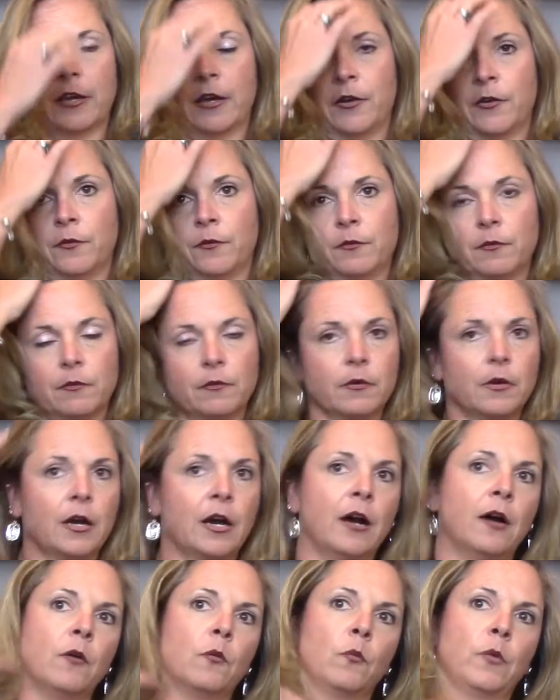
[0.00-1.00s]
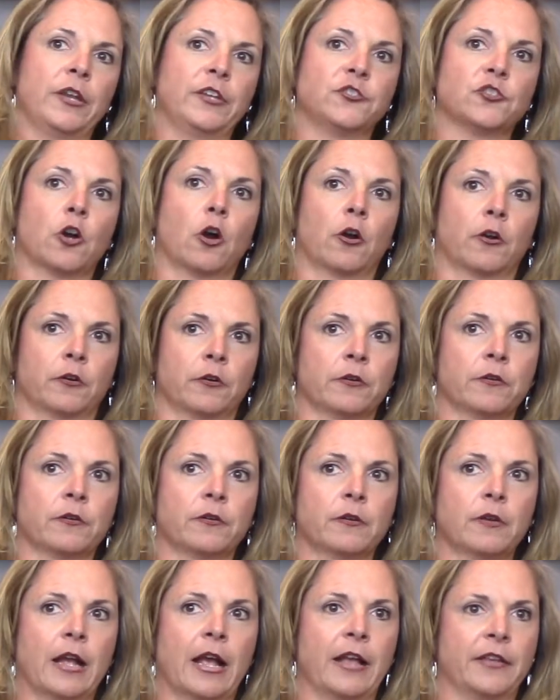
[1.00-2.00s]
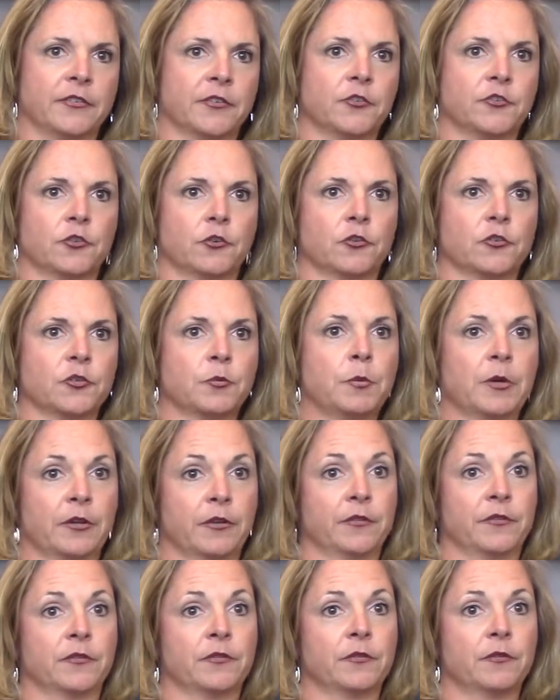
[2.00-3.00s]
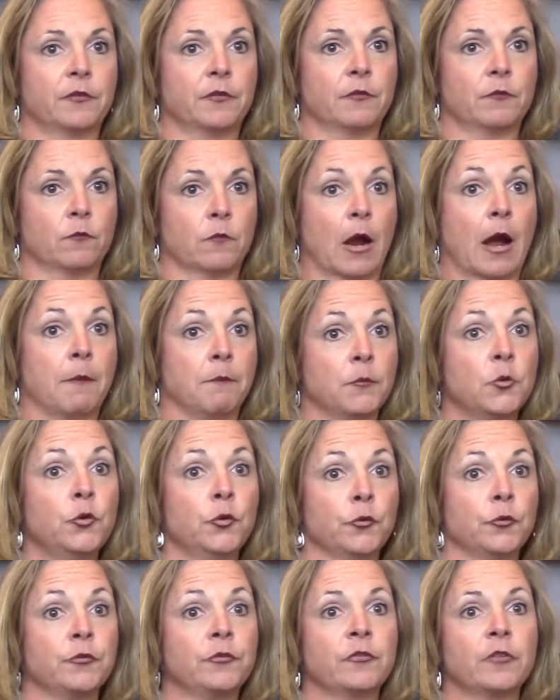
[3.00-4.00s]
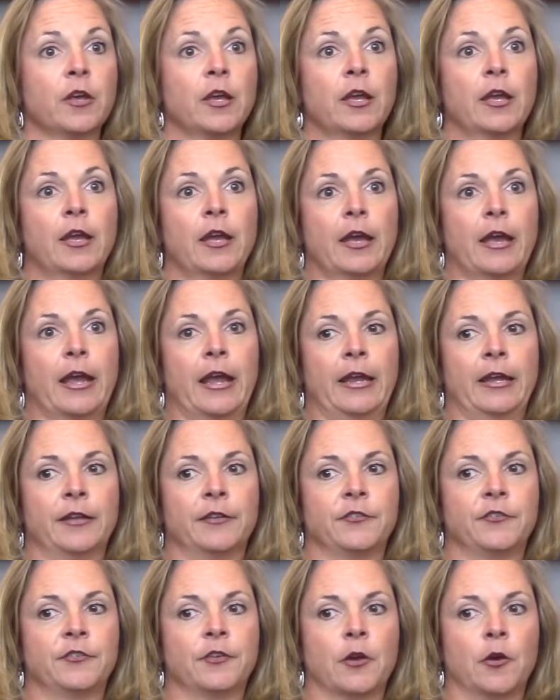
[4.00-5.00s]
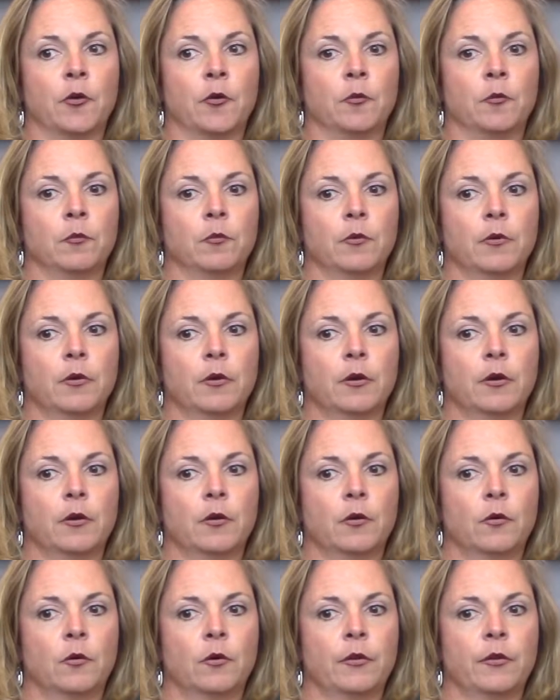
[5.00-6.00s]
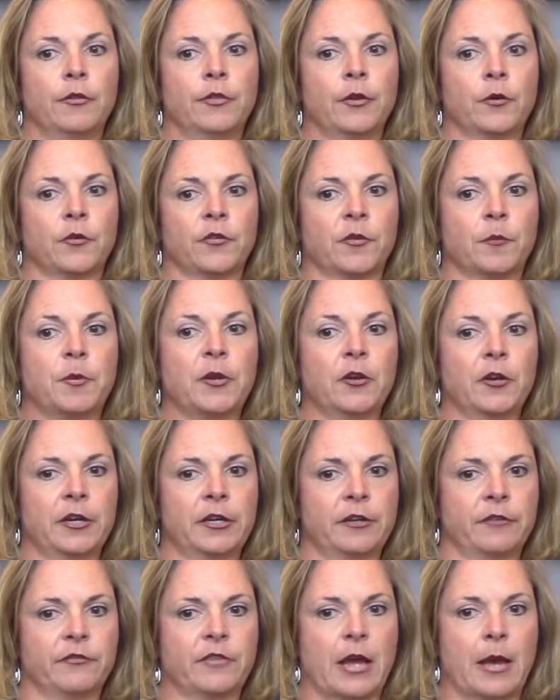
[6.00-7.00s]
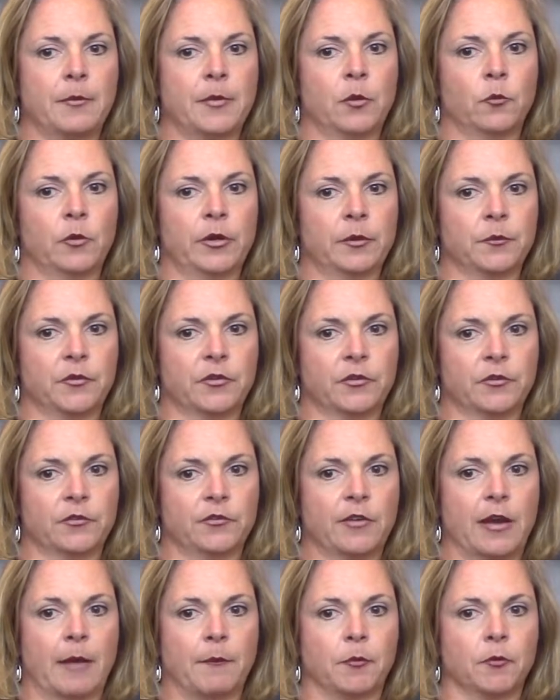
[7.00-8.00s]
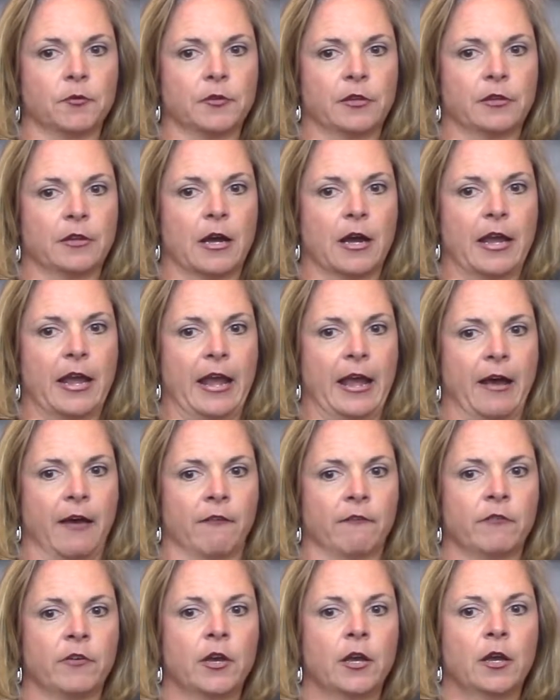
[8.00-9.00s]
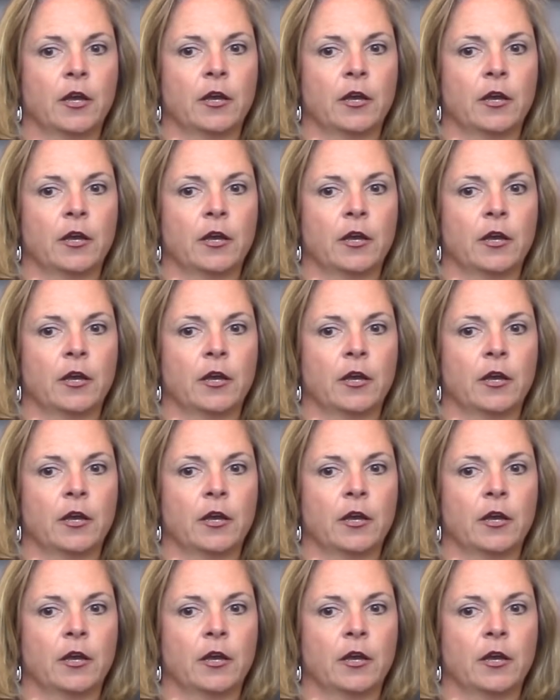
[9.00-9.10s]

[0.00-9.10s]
ago, we chartered as a church because Rob moved. And so there was a period of time that Williamson's Chapel did not have